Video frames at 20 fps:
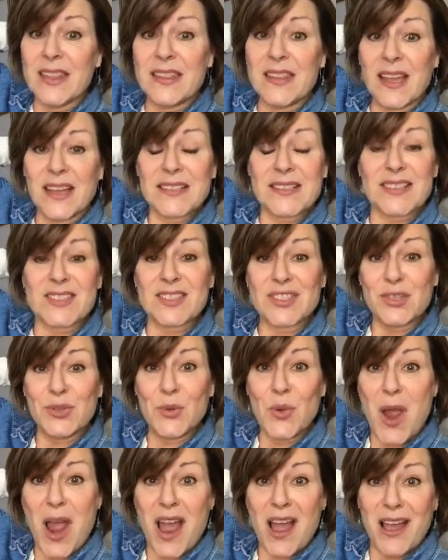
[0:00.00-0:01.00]
that's
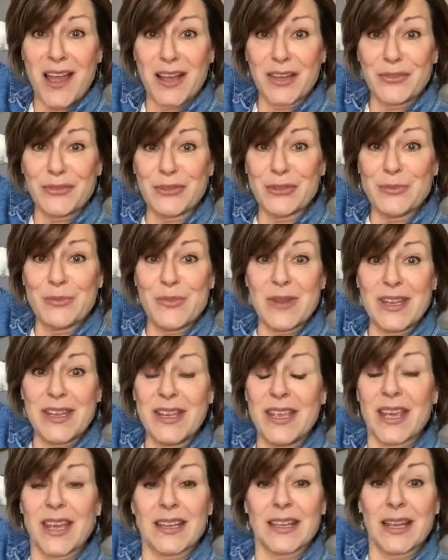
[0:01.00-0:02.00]
too hard for
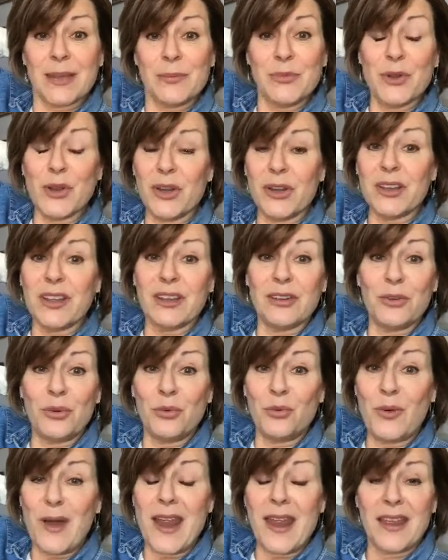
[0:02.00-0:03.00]
me and I'm not going to
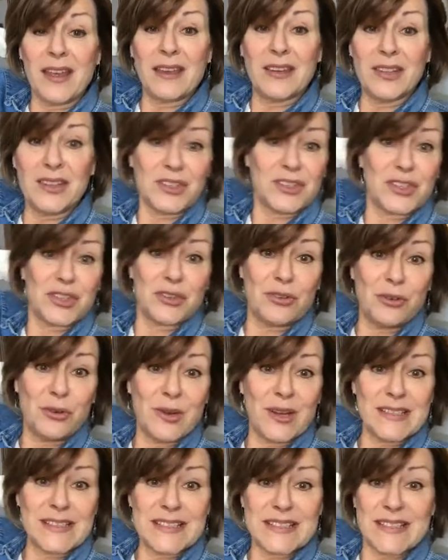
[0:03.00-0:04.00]
wreck a
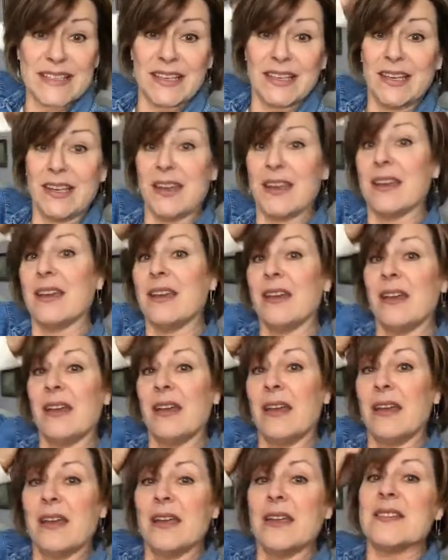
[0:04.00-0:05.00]
true antique.
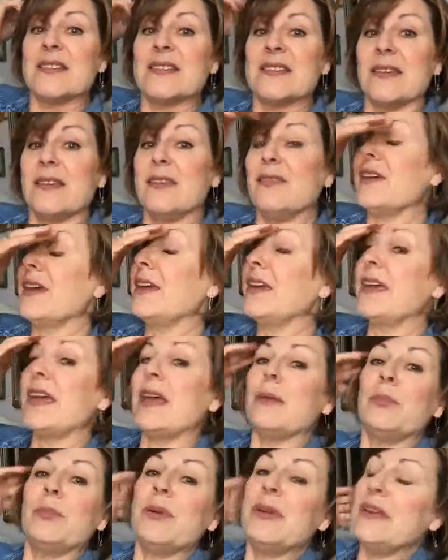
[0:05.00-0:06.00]
So if I
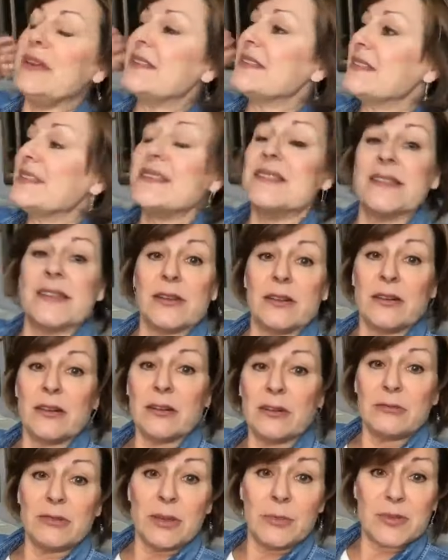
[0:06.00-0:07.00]
get pieces that
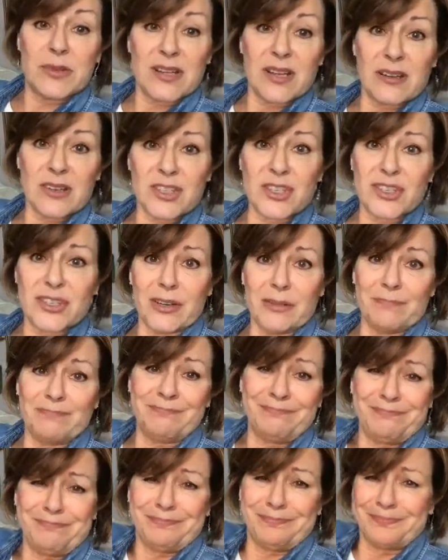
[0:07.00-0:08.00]
are reproduction,
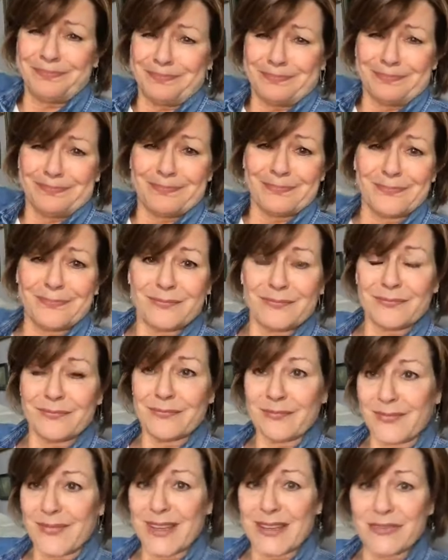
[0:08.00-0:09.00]

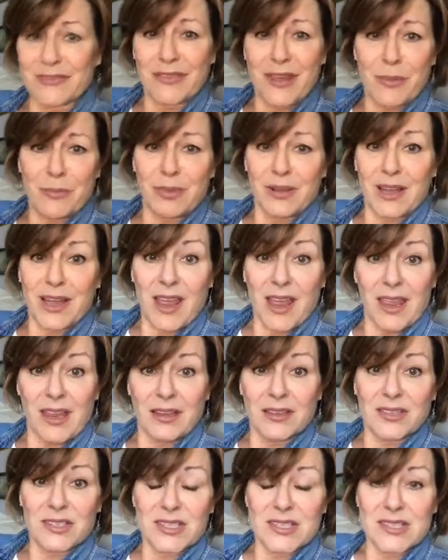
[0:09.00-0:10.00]
fair
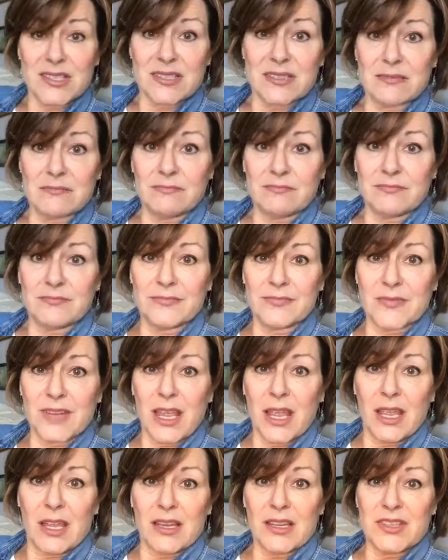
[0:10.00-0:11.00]
play, just
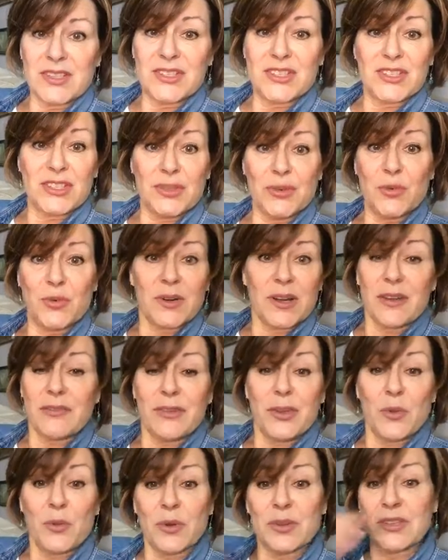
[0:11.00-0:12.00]
do
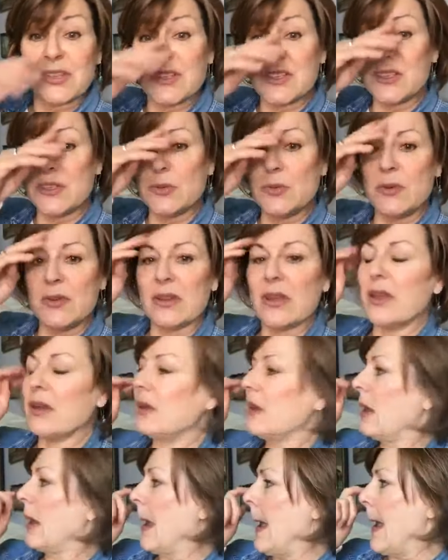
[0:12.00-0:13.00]
whatever you want to do with
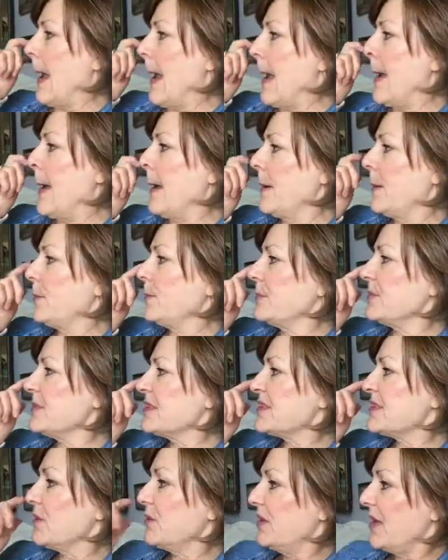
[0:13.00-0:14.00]
it.
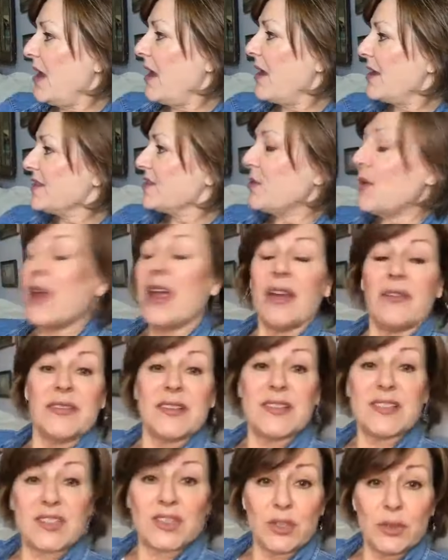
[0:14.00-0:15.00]
So yeah, so I have
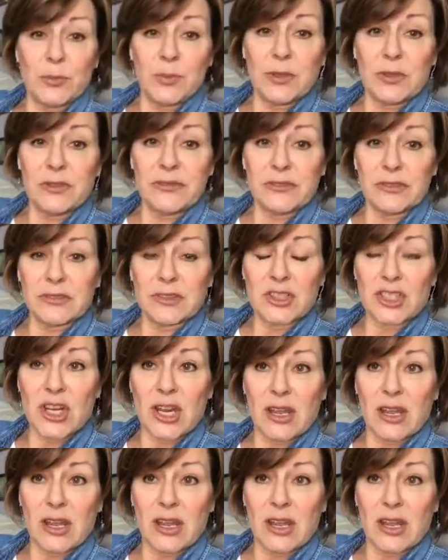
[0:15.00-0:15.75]
these 2 beautiful